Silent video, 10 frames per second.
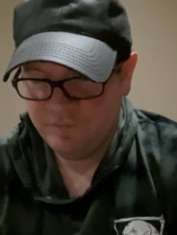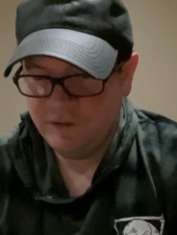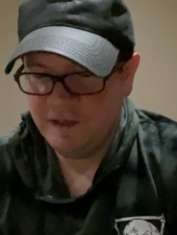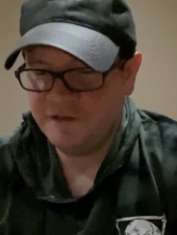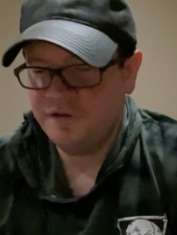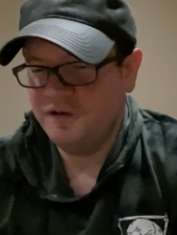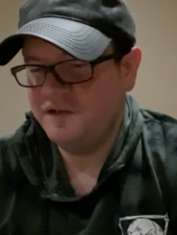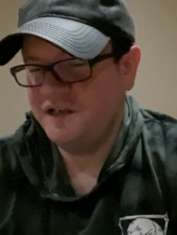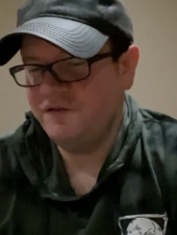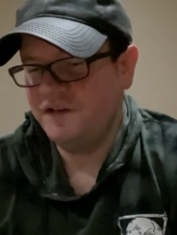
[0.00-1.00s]
uh, starring
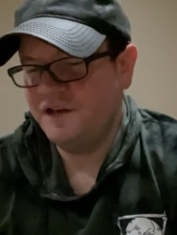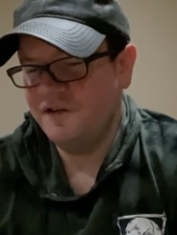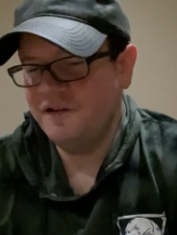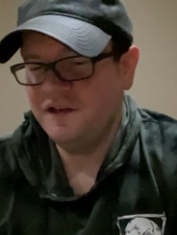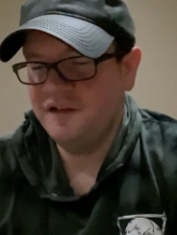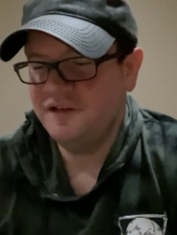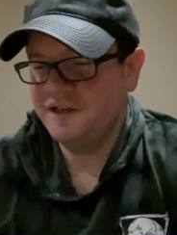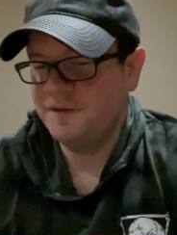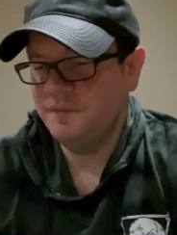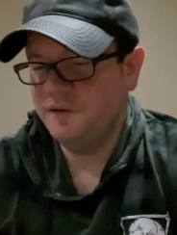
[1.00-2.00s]
David Carradine,
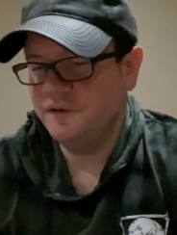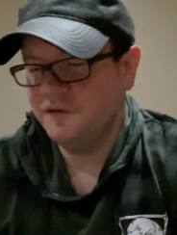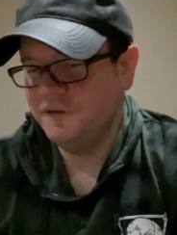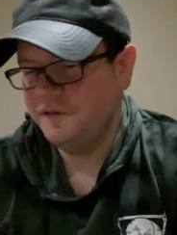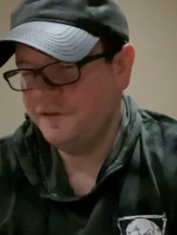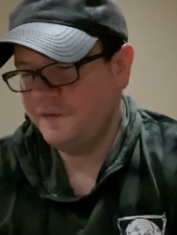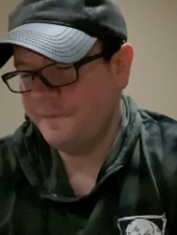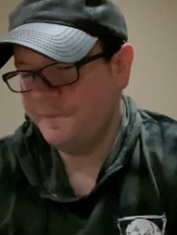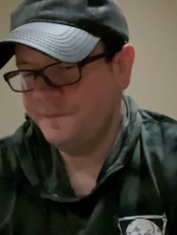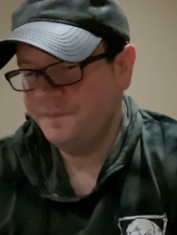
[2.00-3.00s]
Dick Miller,
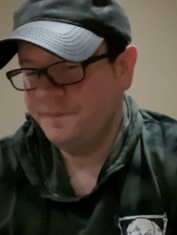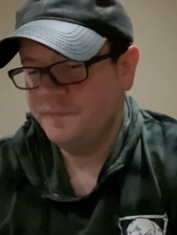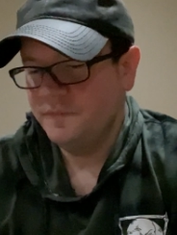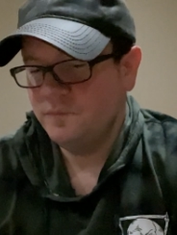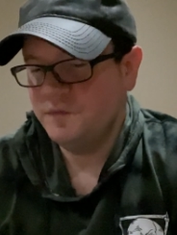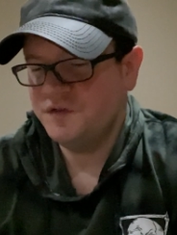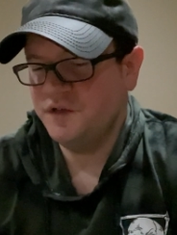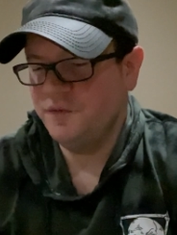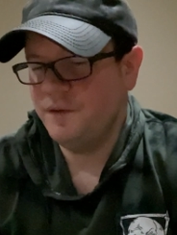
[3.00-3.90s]
Michelle